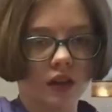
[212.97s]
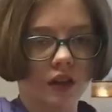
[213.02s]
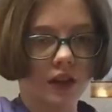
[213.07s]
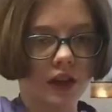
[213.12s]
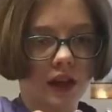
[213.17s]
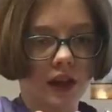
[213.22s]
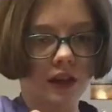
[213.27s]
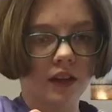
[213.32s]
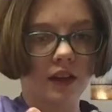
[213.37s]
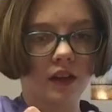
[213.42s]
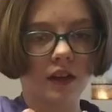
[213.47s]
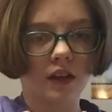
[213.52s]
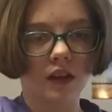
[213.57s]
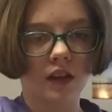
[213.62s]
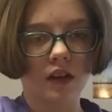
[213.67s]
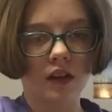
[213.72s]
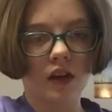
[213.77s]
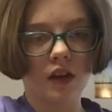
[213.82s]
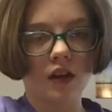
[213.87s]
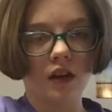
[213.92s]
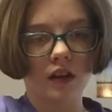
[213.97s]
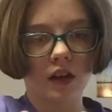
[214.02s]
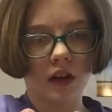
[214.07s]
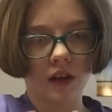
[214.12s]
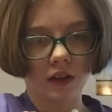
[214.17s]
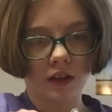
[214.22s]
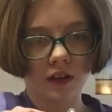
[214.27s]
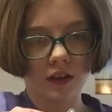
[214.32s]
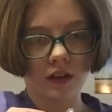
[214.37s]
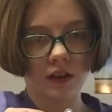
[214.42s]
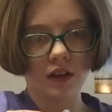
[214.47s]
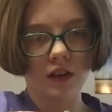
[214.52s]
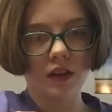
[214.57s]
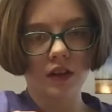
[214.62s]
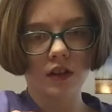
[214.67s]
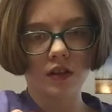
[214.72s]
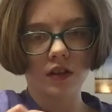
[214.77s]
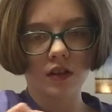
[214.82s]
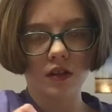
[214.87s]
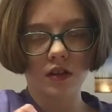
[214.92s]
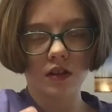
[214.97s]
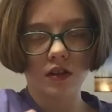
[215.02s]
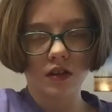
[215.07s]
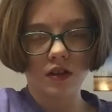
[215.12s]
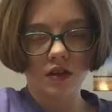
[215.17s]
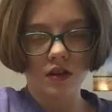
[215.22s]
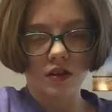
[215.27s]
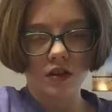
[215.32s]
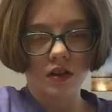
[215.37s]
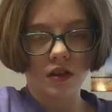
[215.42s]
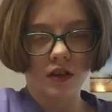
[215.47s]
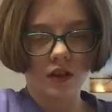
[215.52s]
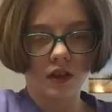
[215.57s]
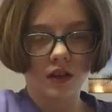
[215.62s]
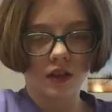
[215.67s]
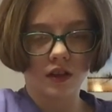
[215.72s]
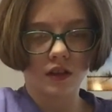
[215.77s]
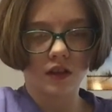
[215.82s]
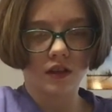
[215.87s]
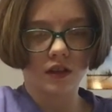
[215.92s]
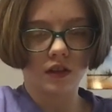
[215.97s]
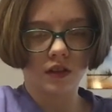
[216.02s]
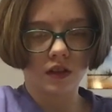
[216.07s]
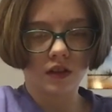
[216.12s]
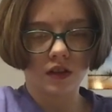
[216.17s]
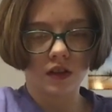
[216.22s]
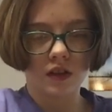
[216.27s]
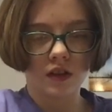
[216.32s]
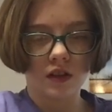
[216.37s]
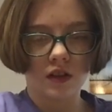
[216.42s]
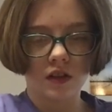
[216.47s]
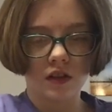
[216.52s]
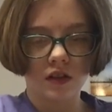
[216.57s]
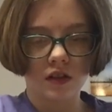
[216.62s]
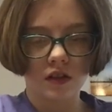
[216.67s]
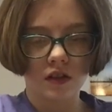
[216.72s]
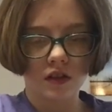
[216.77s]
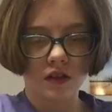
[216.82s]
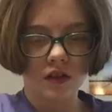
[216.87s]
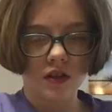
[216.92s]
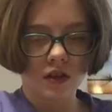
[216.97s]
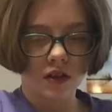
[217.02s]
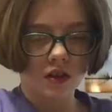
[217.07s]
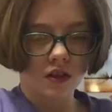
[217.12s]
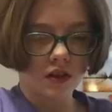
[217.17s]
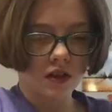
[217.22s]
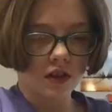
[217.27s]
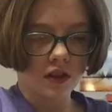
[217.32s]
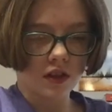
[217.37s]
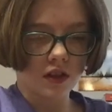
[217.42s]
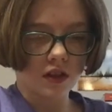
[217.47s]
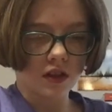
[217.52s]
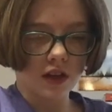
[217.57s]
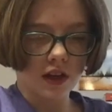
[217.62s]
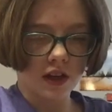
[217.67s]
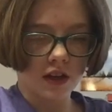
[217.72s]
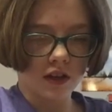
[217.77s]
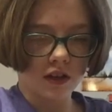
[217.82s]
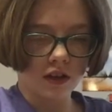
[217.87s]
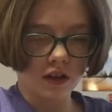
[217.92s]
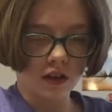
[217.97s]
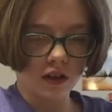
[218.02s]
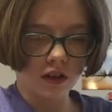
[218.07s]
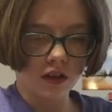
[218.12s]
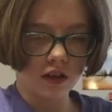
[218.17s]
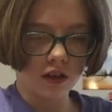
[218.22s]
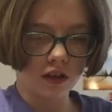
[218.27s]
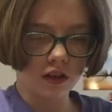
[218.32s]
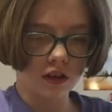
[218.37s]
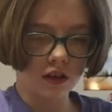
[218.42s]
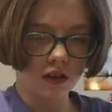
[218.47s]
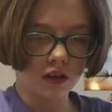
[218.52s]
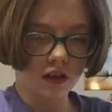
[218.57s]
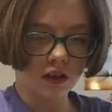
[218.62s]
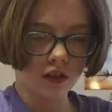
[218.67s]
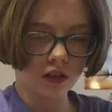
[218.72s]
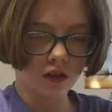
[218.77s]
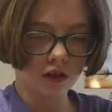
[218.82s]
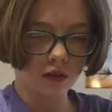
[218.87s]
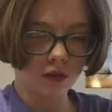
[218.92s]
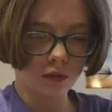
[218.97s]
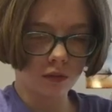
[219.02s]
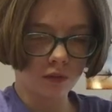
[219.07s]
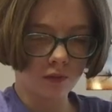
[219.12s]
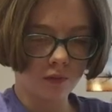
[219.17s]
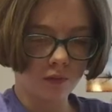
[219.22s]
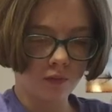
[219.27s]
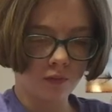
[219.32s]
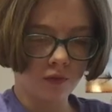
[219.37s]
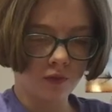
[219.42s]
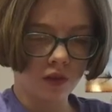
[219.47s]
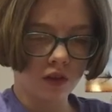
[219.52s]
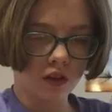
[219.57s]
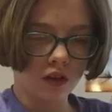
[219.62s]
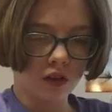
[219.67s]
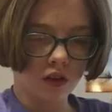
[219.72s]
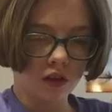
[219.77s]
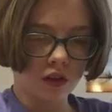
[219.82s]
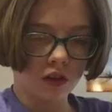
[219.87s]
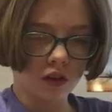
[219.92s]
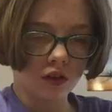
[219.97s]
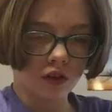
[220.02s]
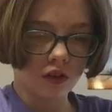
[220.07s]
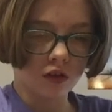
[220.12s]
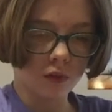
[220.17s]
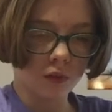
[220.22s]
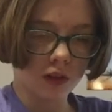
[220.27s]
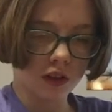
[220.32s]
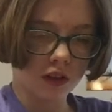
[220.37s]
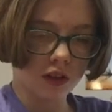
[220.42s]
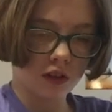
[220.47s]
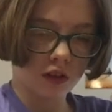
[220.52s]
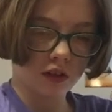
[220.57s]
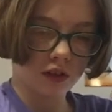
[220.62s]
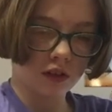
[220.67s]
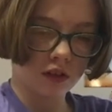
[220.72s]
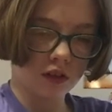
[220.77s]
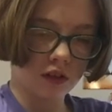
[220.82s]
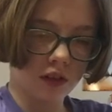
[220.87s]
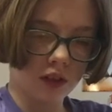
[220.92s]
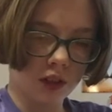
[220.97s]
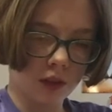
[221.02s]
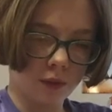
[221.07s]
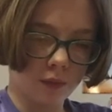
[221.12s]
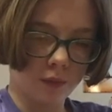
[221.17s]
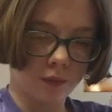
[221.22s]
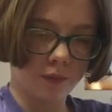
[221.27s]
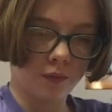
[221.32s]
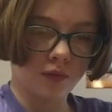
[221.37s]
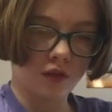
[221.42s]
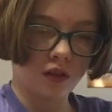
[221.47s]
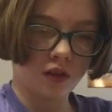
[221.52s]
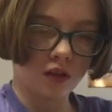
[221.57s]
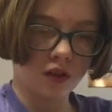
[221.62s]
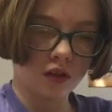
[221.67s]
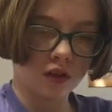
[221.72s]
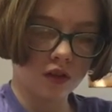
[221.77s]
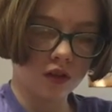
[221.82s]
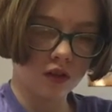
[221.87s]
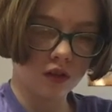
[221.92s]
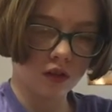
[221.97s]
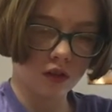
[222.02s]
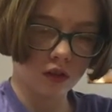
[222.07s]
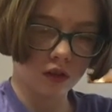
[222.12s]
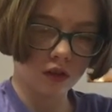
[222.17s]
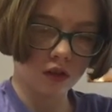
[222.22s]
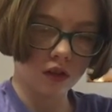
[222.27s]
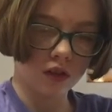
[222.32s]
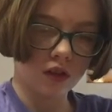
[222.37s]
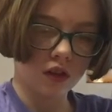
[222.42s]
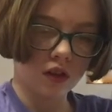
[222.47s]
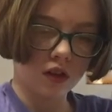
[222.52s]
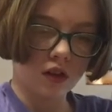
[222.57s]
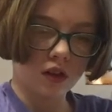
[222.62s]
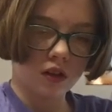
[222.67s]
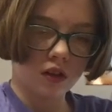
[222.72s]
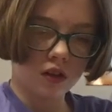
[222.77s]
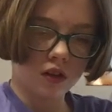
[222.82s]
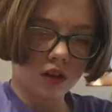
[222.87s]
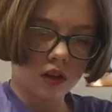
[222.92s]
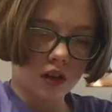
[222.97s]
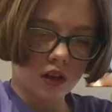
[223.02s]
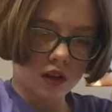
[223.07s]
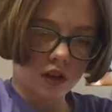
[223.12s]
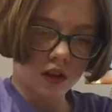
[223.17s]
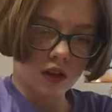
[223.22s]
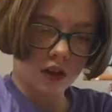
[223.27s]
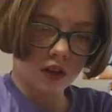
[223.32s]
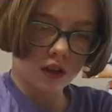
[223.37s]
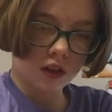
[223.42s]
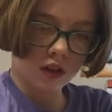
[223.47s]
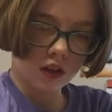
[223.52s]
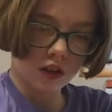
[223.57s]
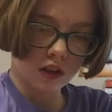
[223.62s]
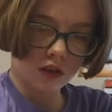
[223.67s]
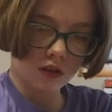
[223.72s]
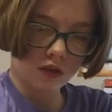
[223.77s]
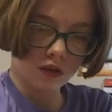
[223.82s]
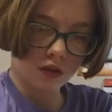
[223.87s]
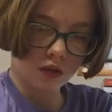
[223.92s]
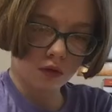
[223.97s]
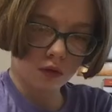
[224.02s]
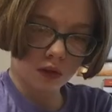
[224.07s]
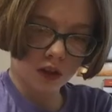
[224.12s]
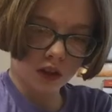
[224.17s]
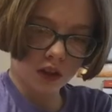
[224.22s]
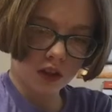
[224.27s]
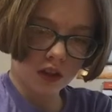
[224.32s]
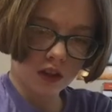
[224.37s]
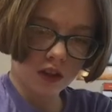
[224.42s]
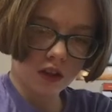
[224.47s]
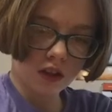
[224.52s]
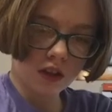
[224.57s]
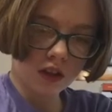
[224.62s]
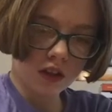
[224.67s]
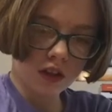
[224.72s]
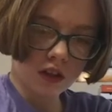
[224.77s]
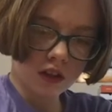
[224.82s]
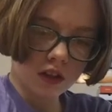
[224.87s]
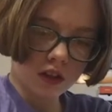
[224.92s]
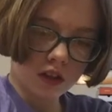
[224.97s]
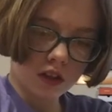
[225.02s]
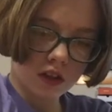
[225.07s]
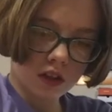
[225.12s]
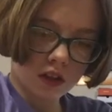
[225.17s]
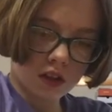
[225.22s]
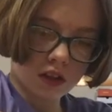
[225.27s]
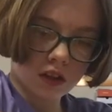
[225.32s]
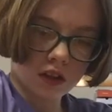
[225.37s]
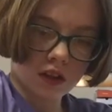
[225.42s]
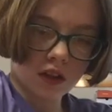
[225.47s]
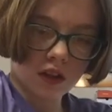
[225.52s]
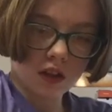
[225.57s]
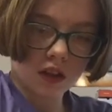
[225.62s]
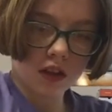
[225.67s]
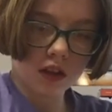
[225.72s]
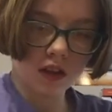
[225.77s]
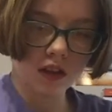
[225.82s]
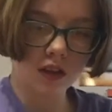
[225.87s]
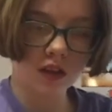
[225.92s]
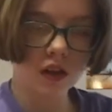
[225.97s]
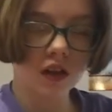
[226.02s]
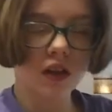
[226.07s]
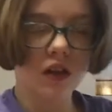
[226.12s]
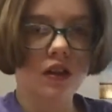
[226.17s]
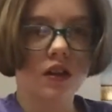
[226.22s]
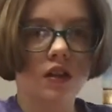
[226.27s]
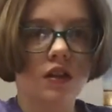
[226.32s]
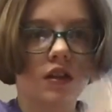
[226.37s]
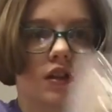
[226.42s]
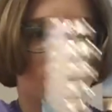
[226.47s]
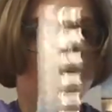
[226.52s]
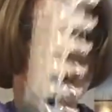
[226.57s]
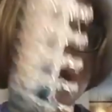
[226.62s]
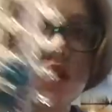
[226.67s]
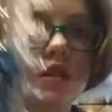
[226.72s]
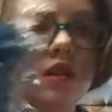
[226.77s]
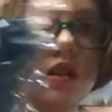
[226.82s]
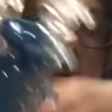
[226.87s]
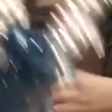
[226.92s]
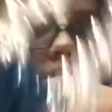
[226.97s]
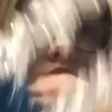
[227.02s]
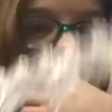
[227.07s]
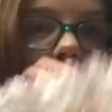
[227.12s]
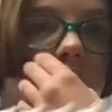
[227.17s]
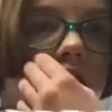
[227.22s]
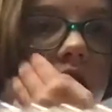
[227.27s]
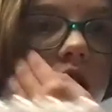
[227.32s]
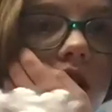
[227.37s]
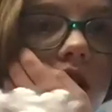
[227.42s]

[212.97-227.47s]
cake color, and then you make it, hold on, and then you twist it like this to get it